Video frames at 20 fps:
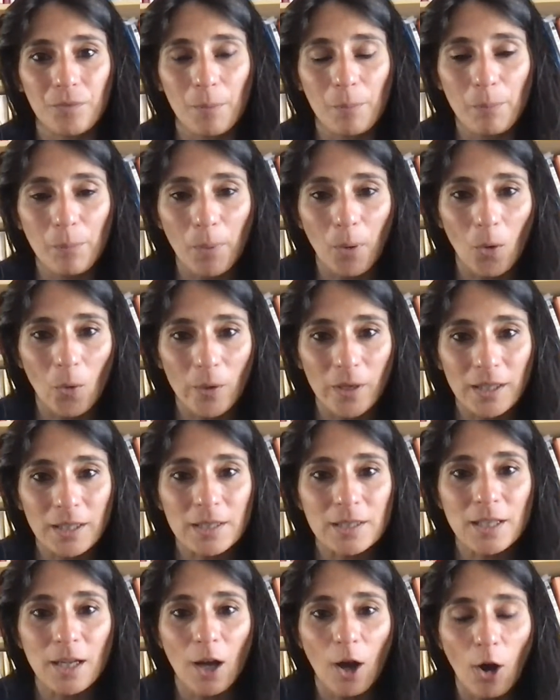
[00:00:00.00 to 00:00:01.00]

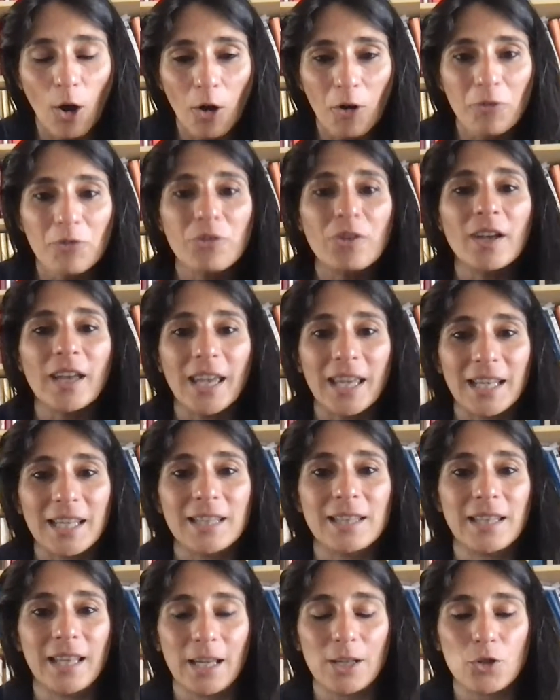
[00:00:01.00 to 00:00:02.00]
point of an
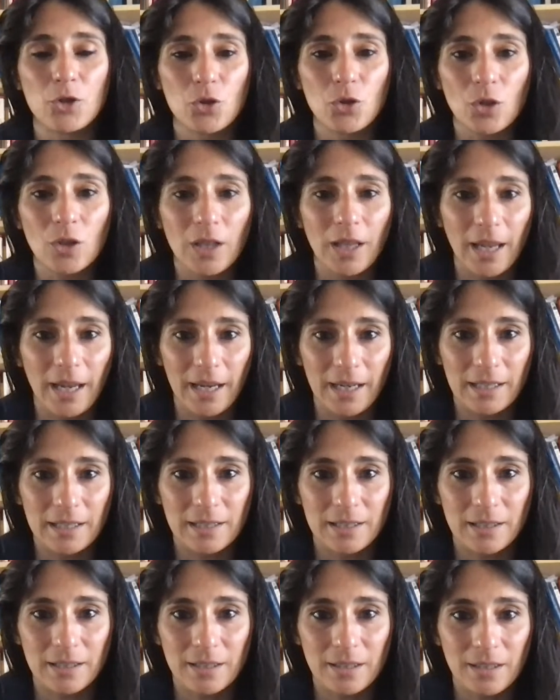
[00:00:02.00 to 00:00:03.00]
intentional
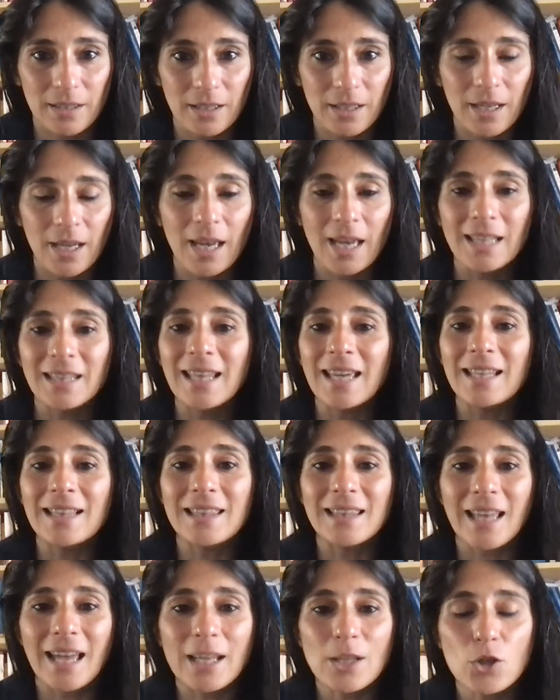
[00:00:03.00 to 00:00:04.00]
act. The
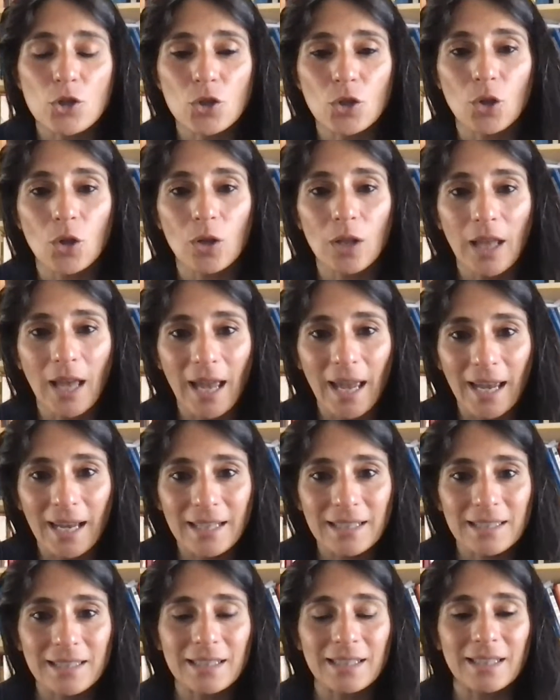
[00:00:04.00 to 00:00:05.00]
intentional
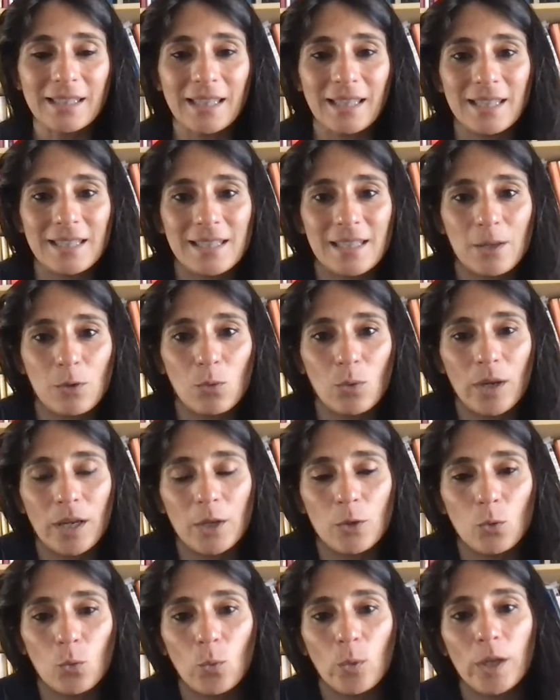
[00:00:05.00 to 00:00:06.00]
act is the
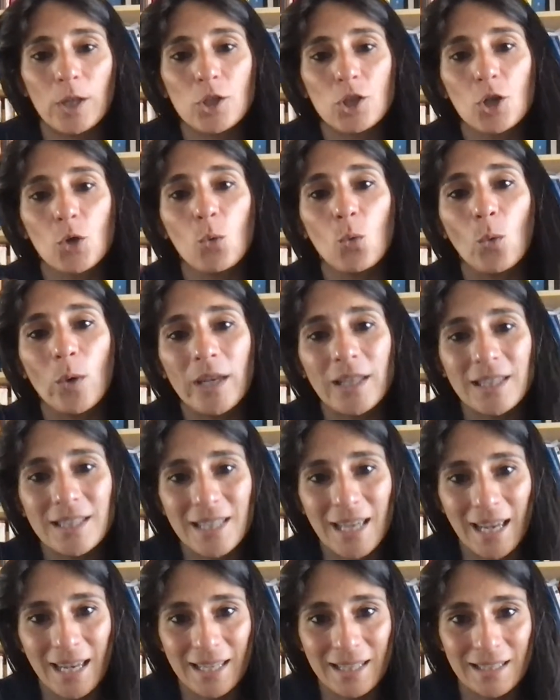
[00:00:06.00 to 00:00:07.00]
way in which we
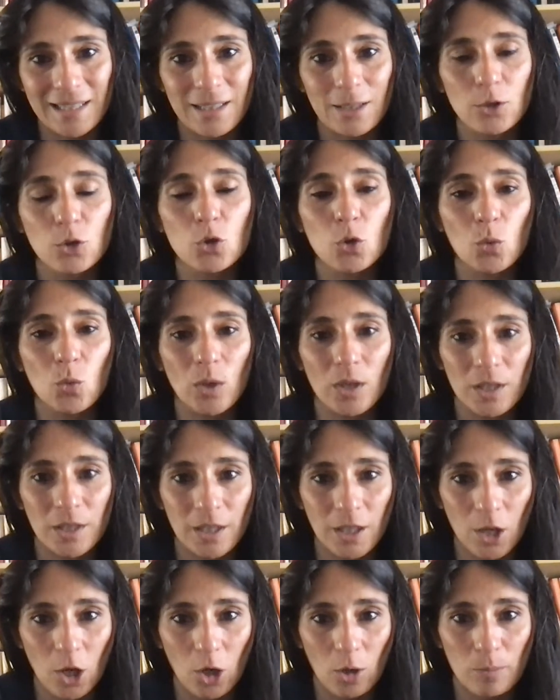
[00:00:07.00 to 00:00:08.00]
tend
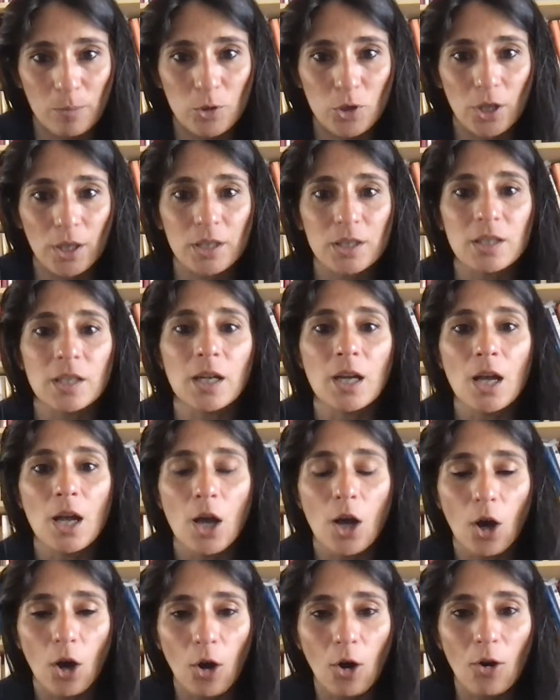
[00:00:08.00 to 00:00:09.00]
toward the object
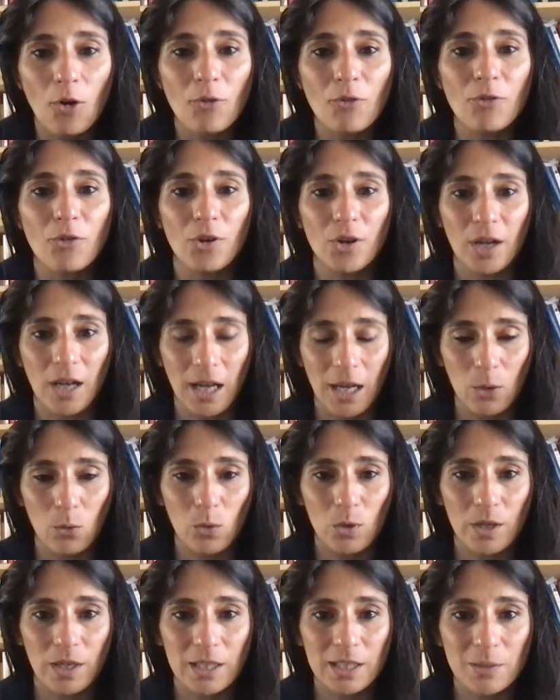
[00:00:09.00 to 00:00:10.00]
of
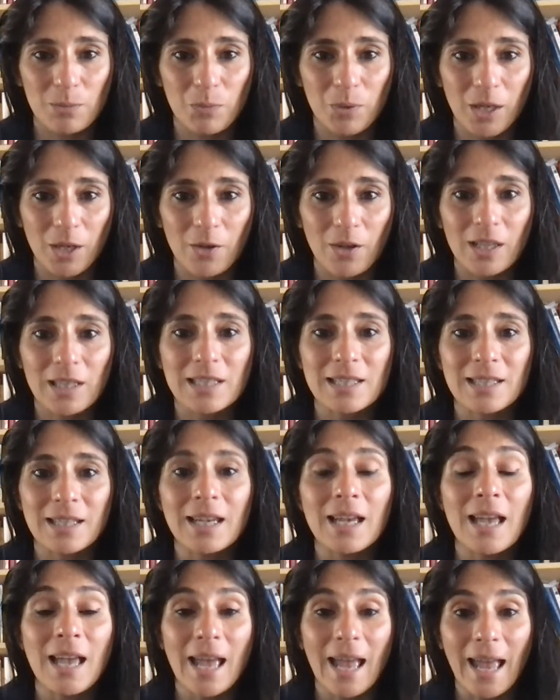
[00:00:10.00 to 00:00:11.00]
our experience,
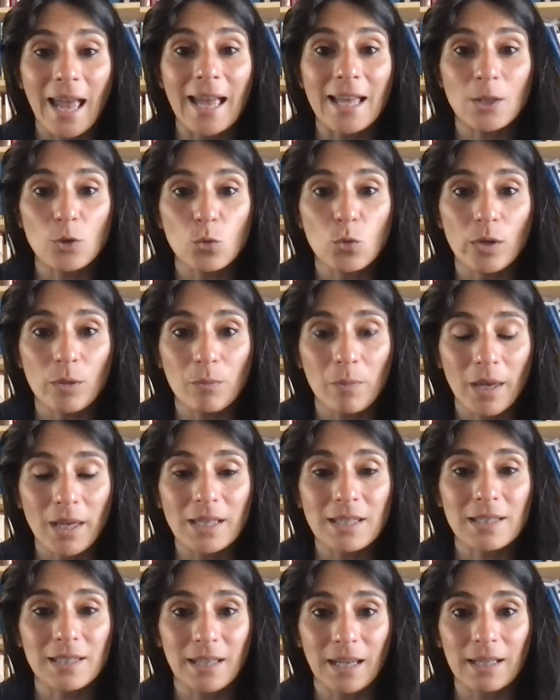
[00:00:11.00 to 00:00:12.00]
and we
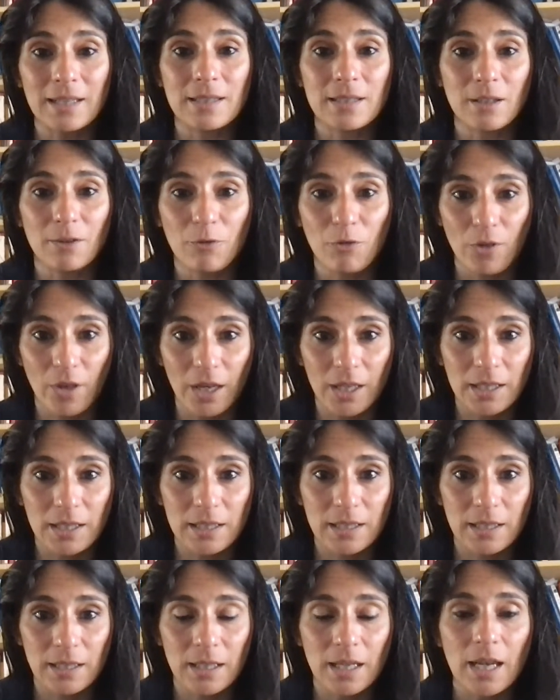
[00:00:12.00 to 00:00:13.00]
make sense of
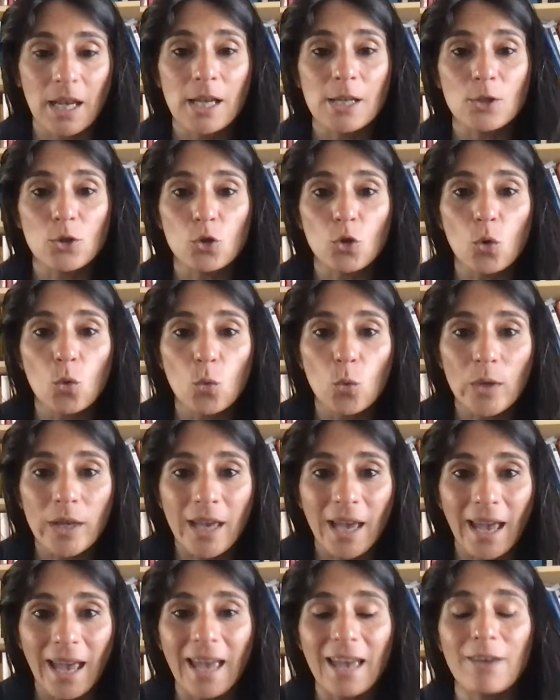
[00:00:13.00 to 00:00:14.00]
that. So we
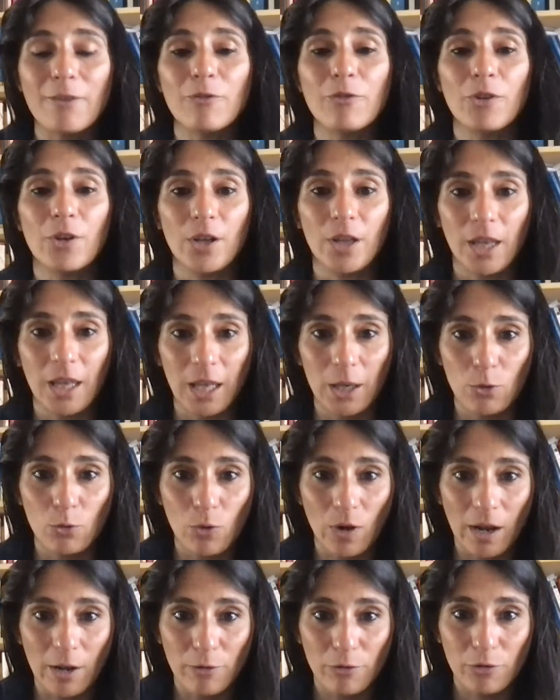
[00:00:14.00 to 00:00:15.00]
have a
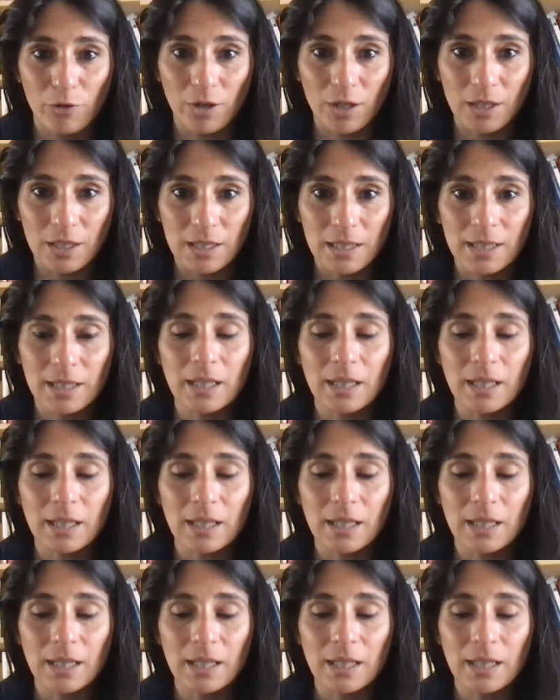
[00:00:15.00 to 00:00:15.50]
reference